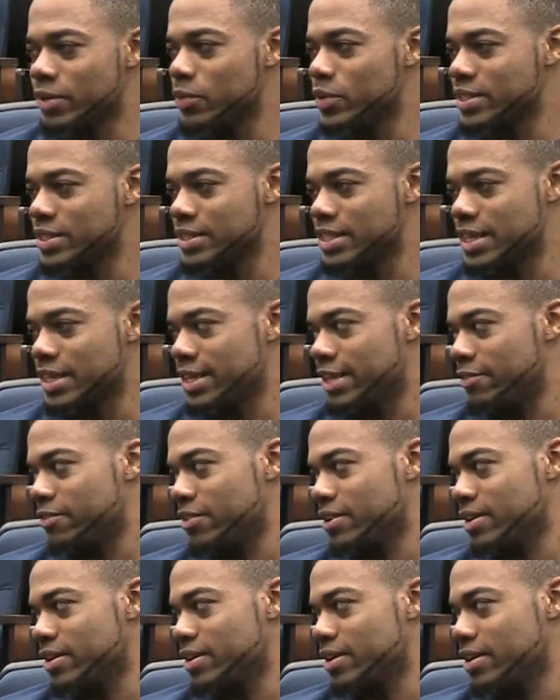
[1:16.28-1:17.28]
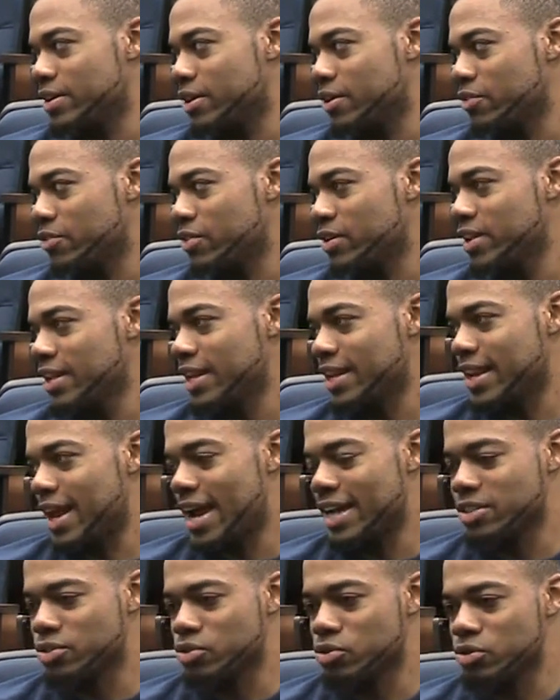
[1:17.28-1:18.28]
was significant enough in high
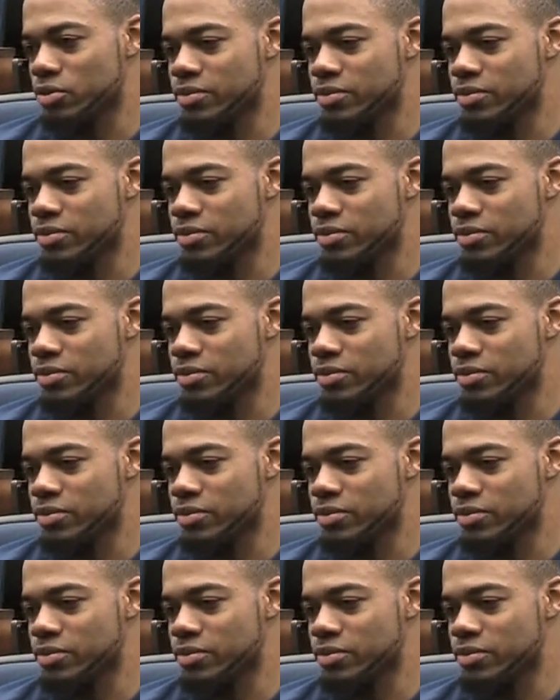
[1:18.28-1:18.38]
school.